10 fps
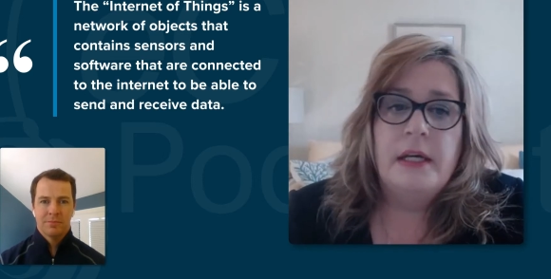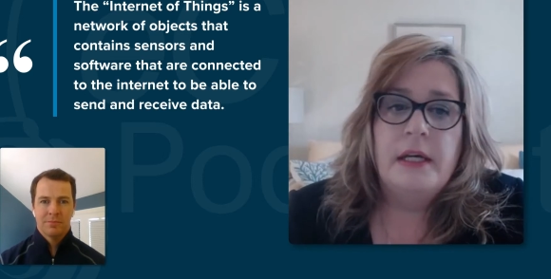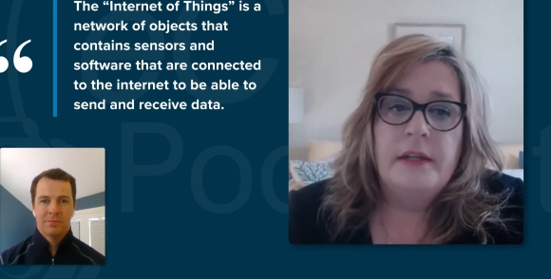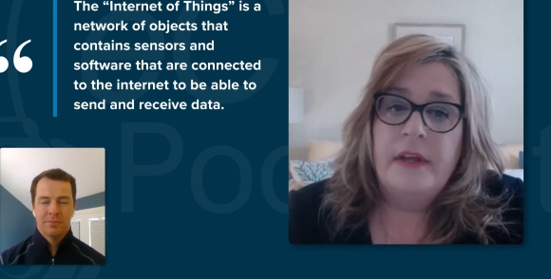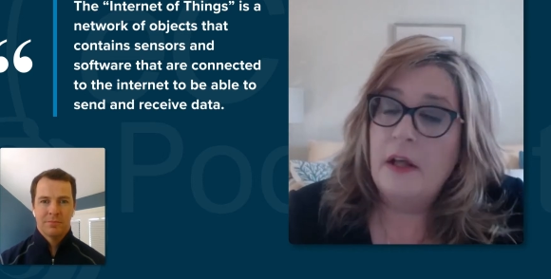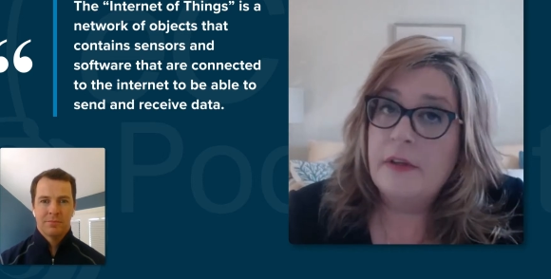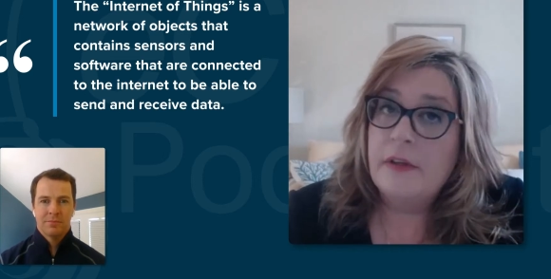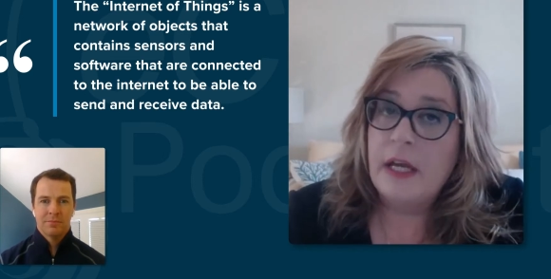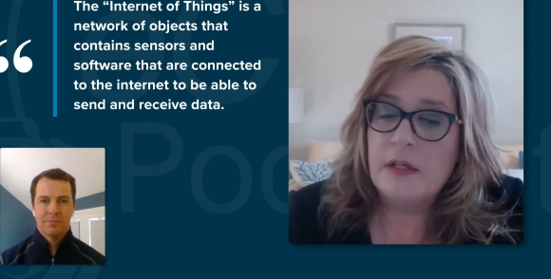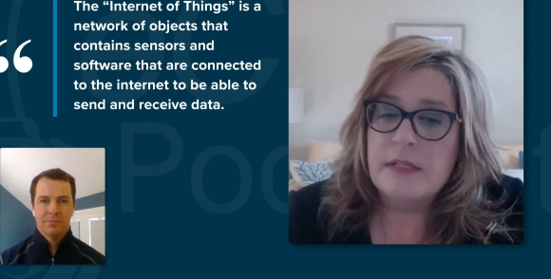Speaker 1: In the
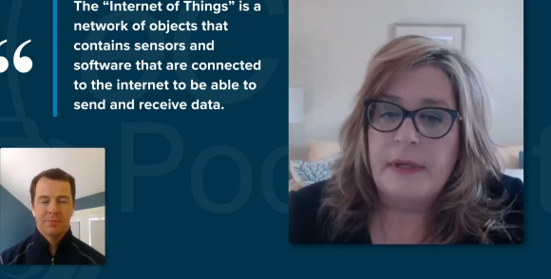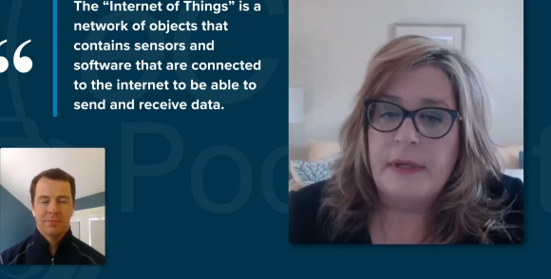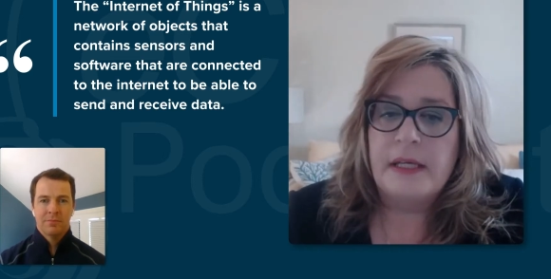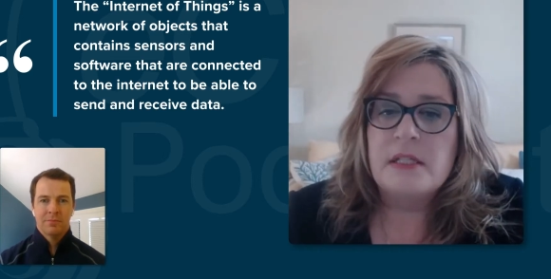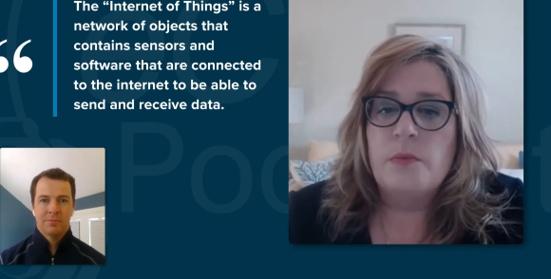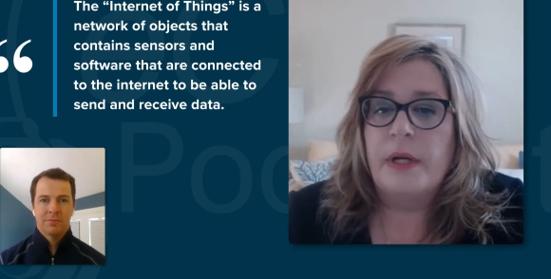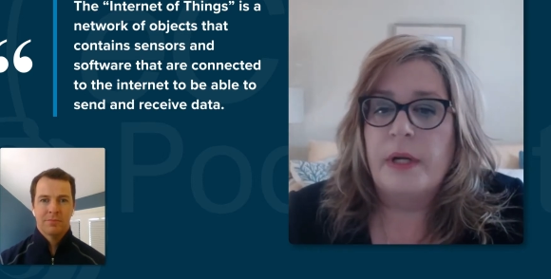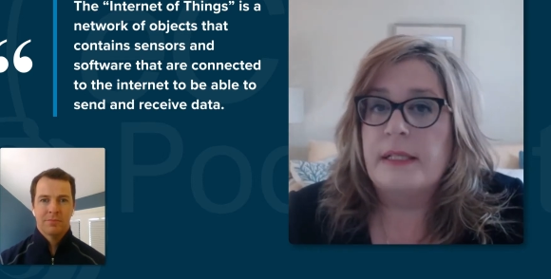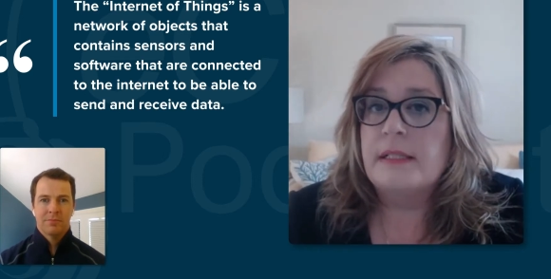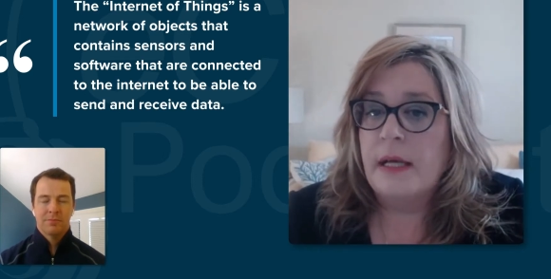healthcare space, one
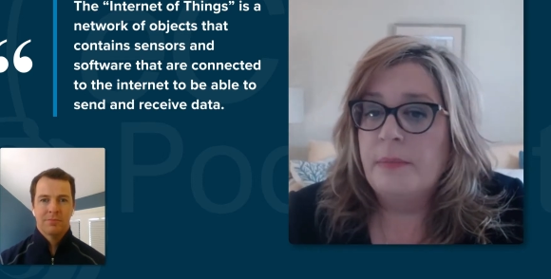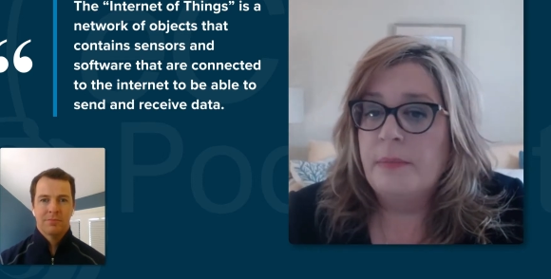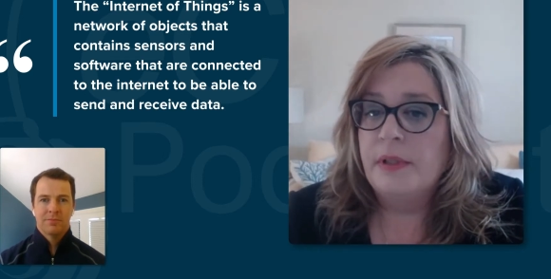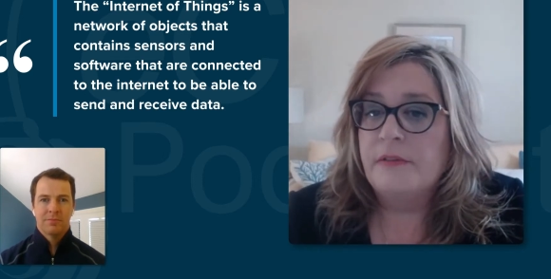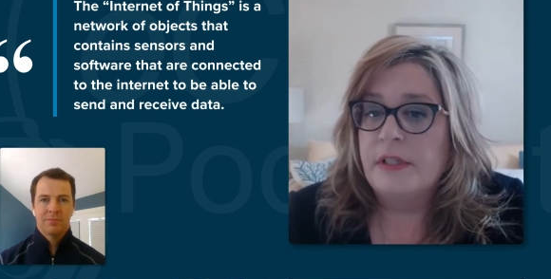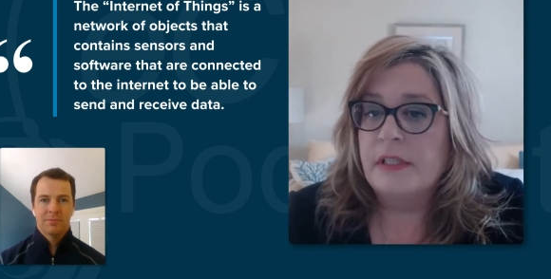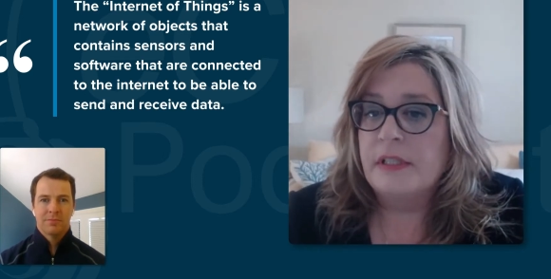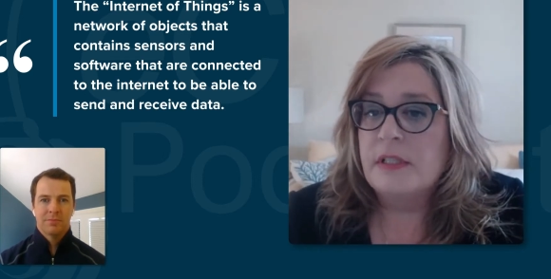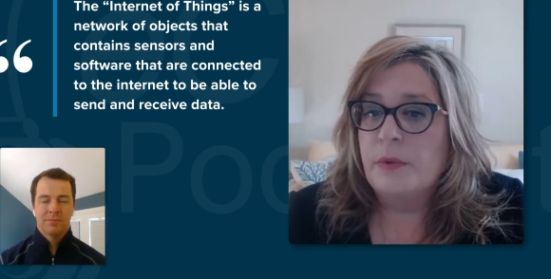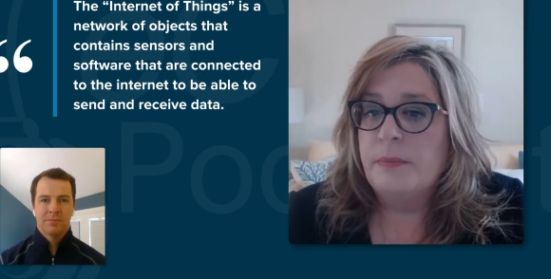example of
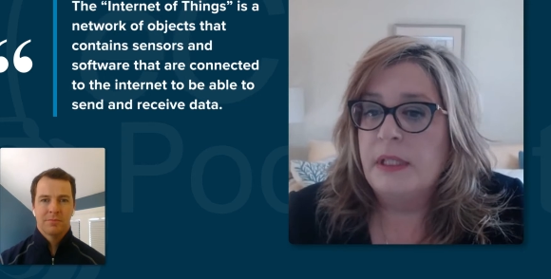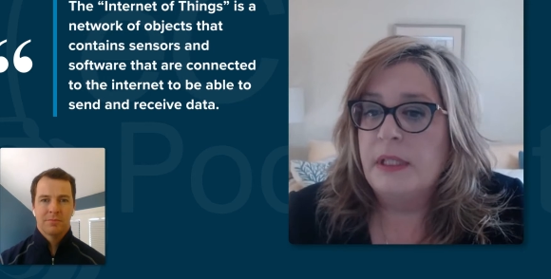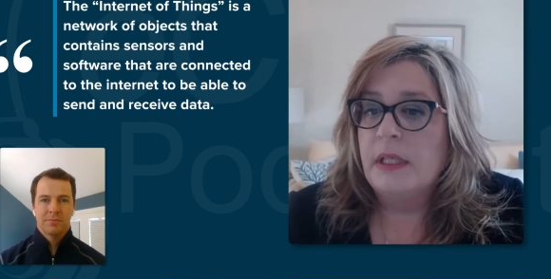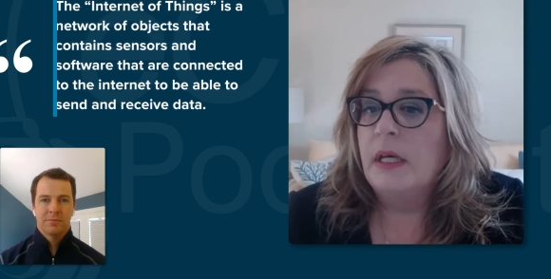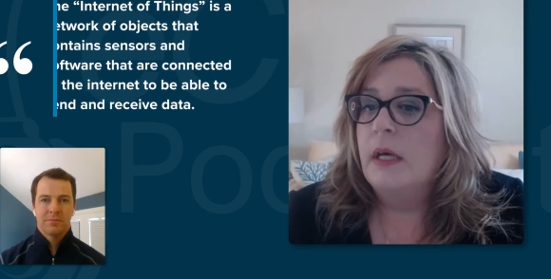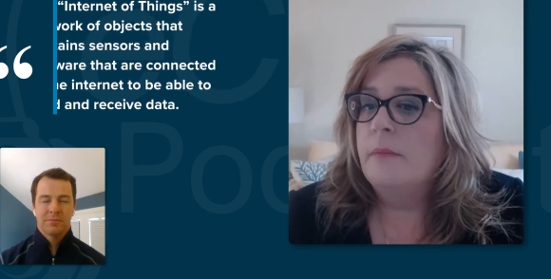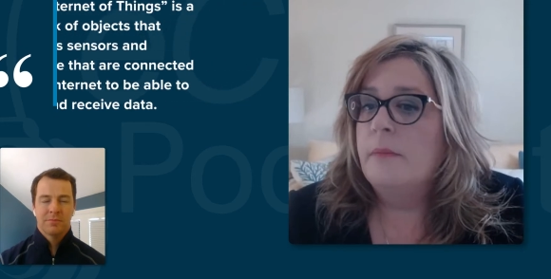this would be